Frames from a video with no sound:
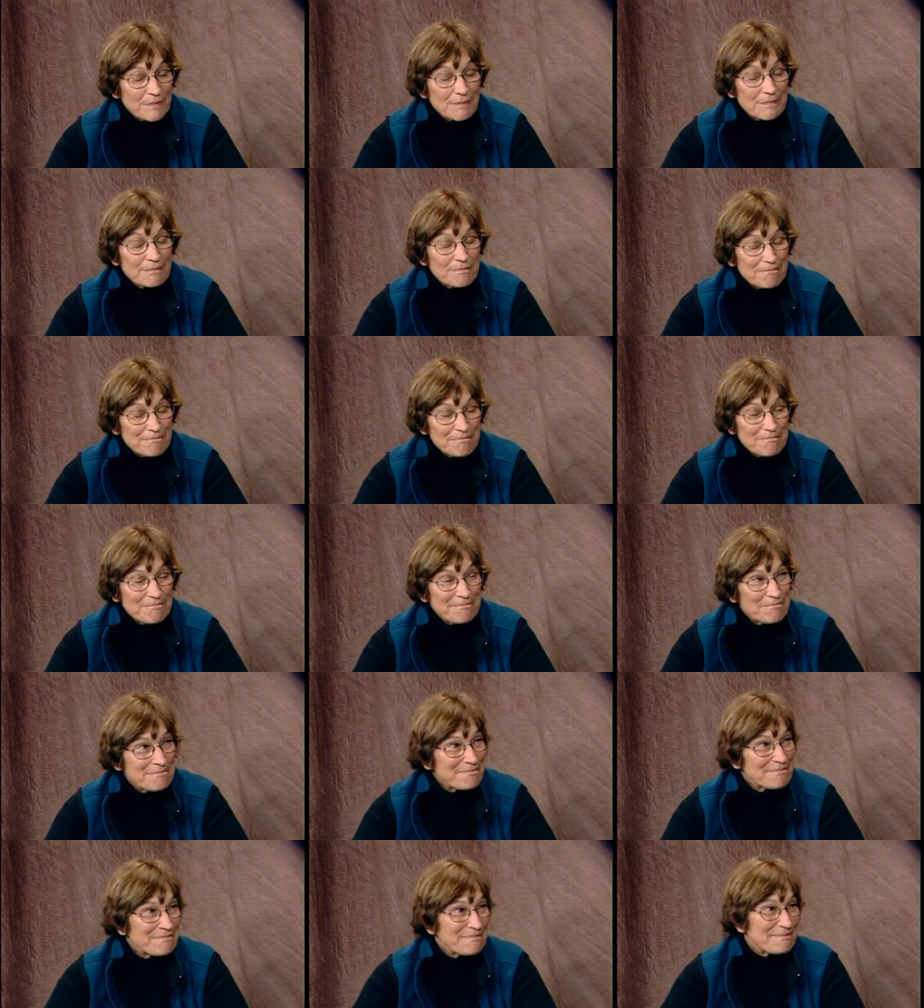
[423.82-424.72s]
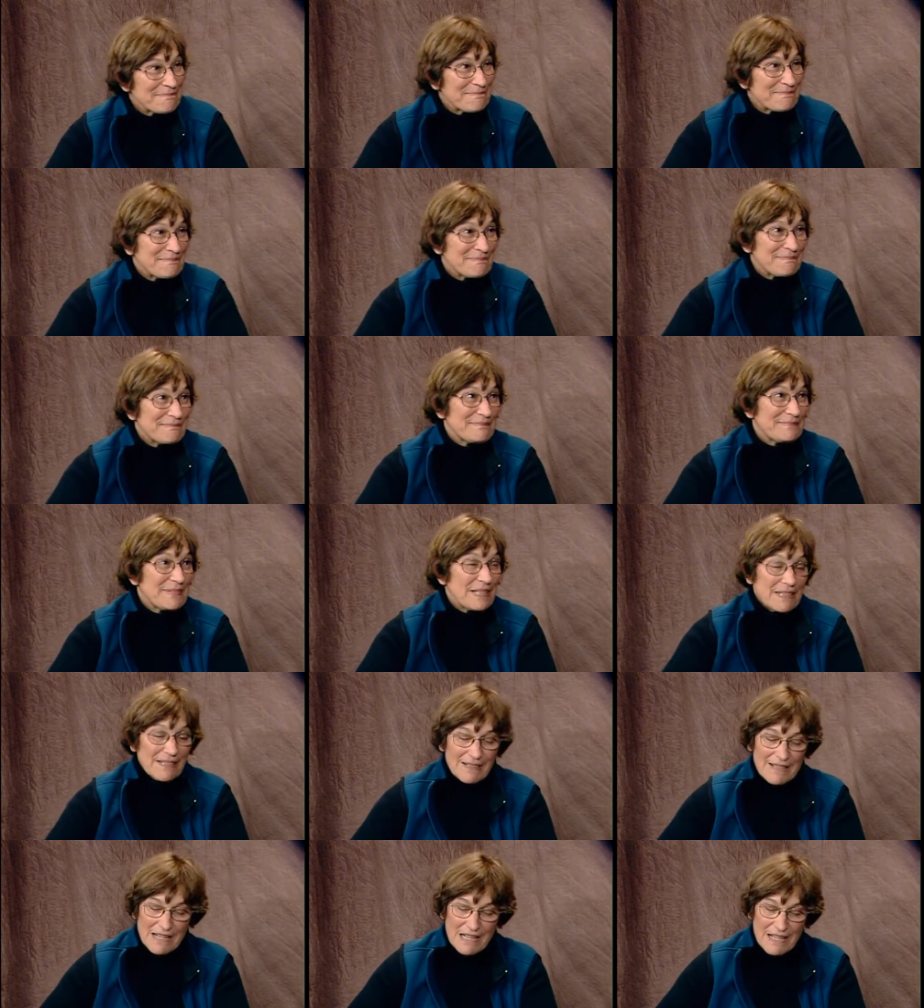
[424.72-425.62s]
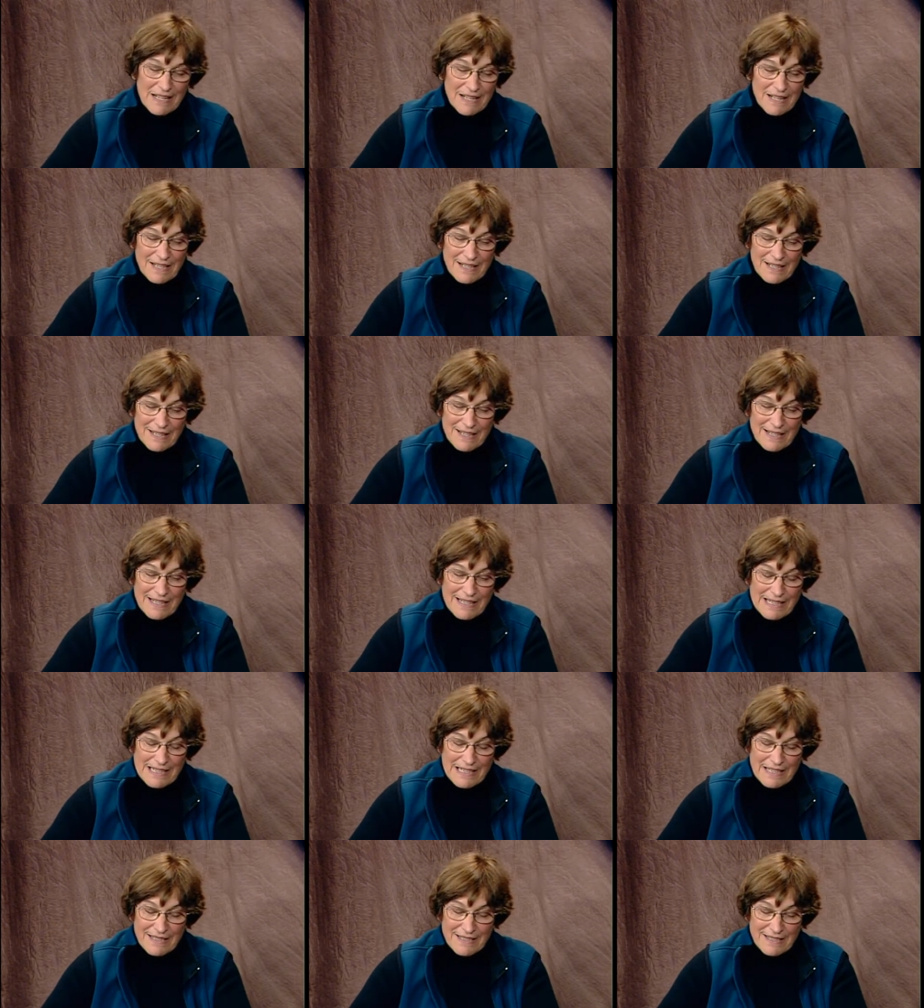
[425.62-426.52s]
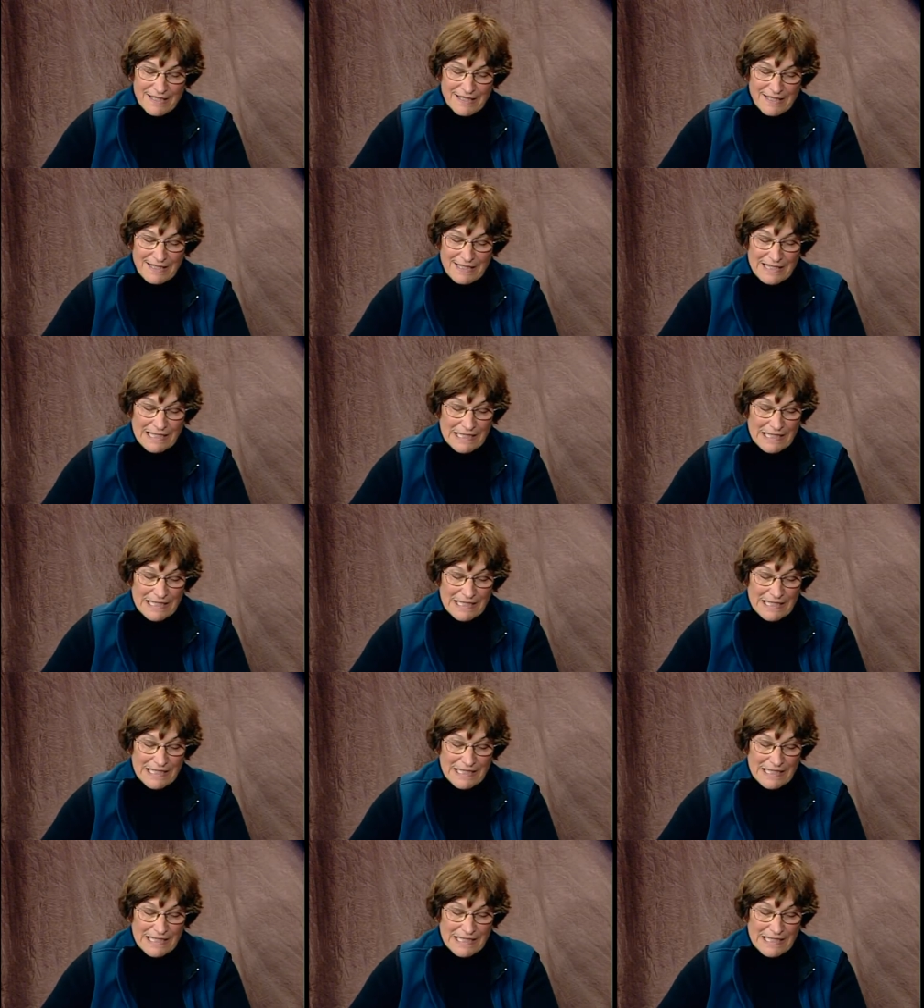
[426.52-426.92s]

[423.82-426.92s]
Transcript: is it is not a good environment to have people working in.